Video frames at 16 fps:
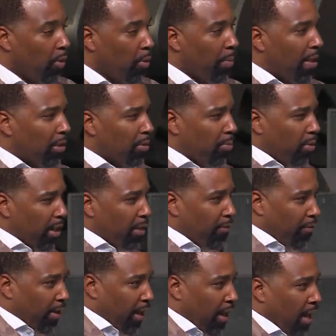We about to break
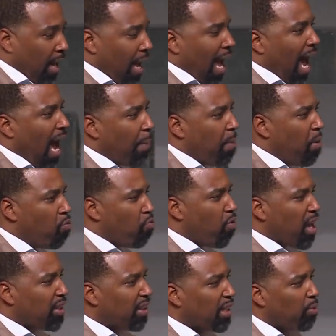free. I've been
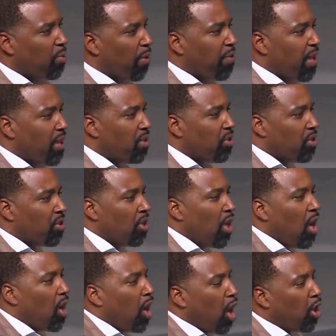wrestling with this
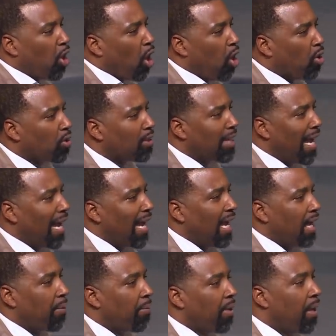a long
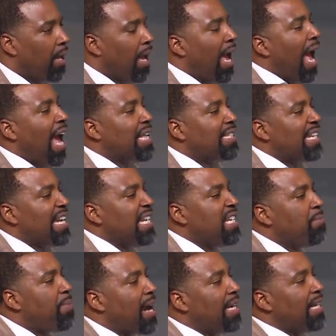time. Has
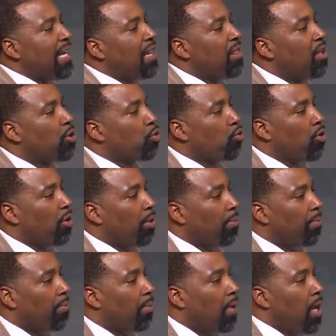anybody in this room
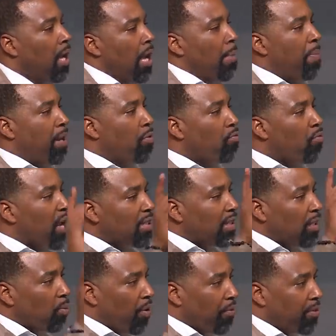been
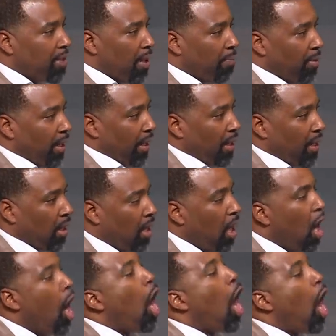wrestling with something
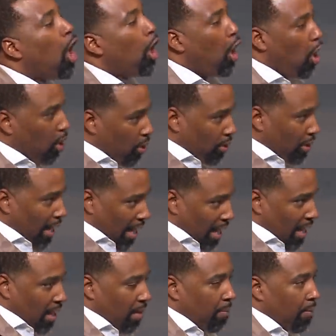a long
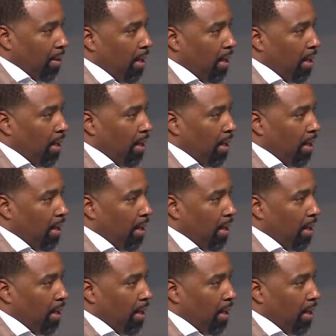time?